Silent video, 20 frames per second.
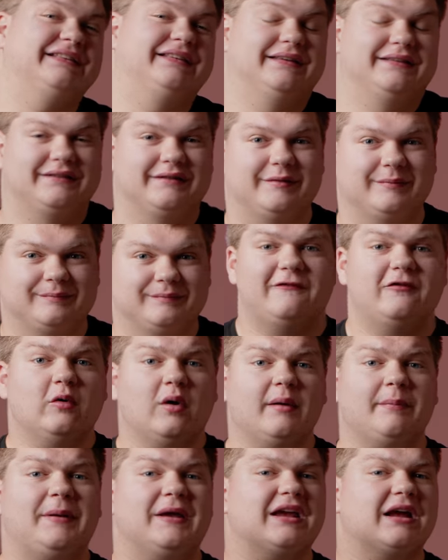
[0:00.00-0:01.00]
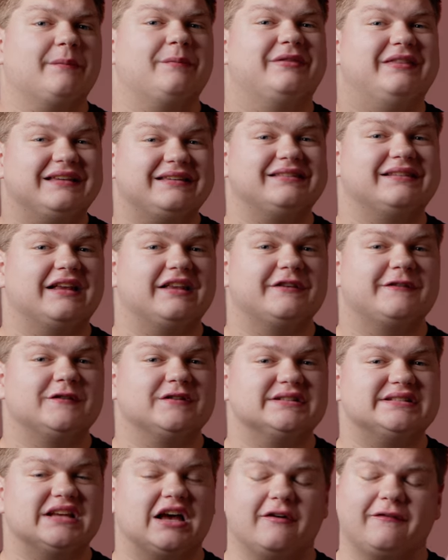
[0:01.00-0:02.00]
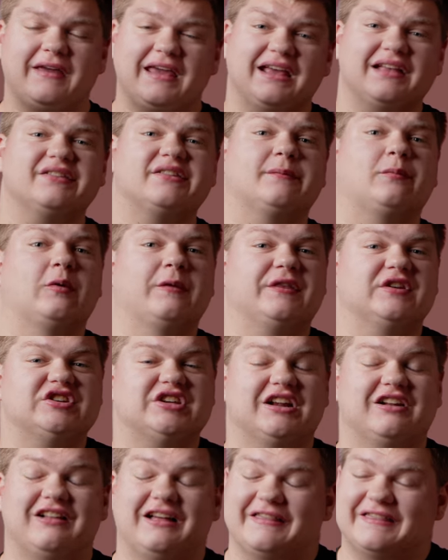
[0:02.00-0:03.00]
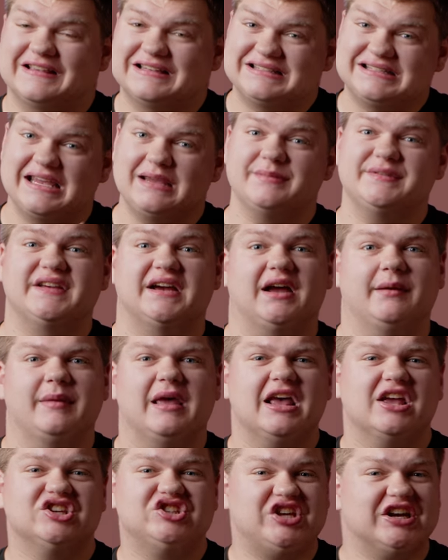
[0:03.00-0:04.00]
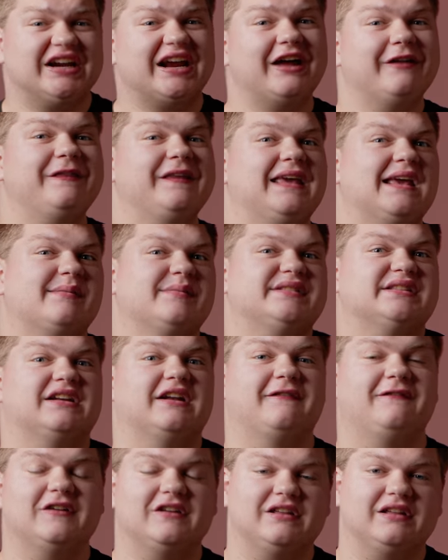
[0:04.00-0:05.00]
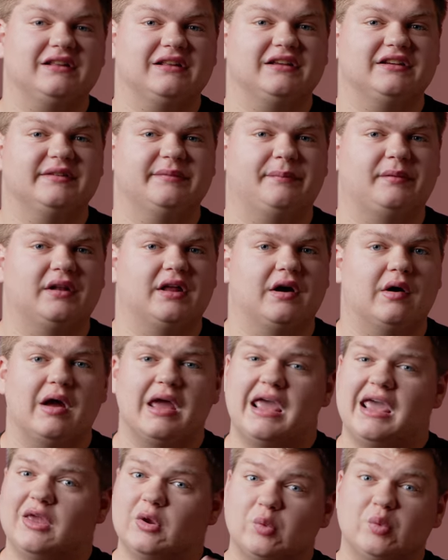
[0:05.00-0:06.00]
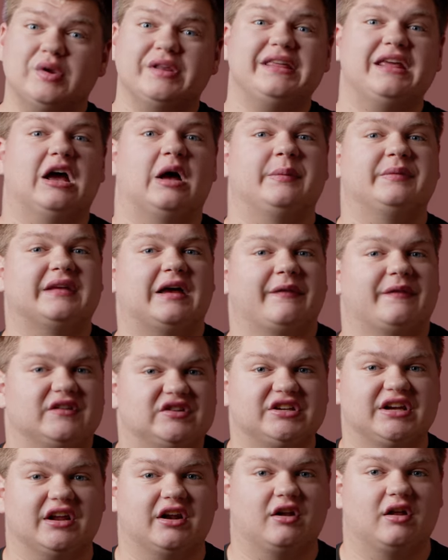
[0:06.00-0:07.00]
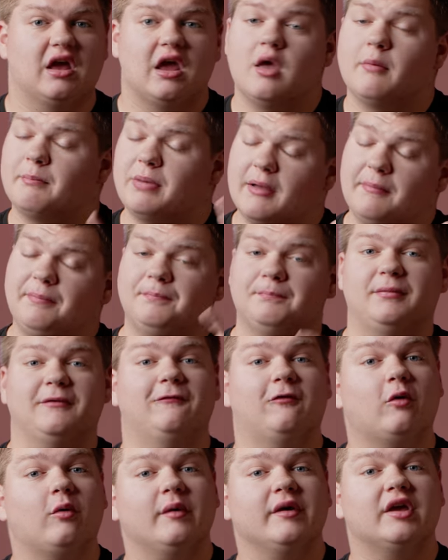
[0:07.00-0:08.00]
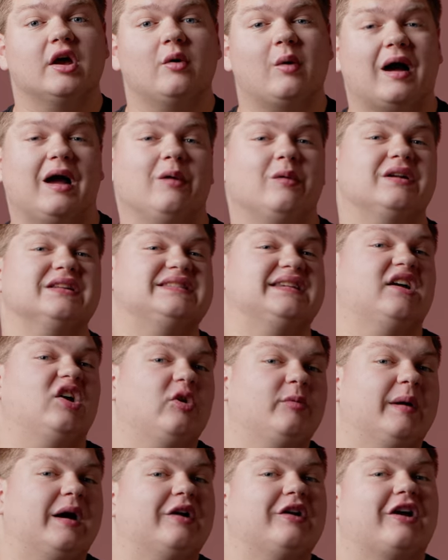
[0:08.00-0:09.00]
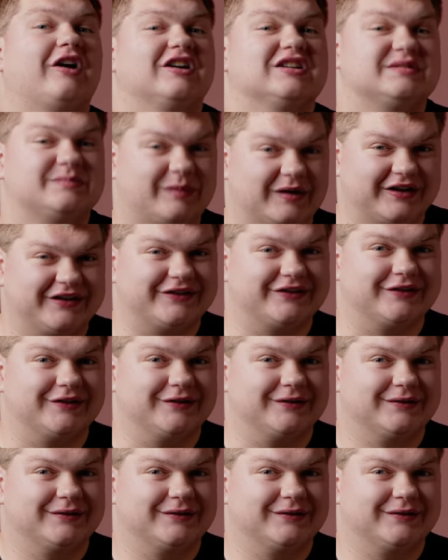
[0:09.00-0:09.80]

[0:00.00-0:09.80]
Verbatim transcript: system. If you wanna pick up this lens for yourself and support the channel at the same time, check out the Amazon affiliate links below. It really helps out the channel. But before we go, I wanna tell you about our sponsor.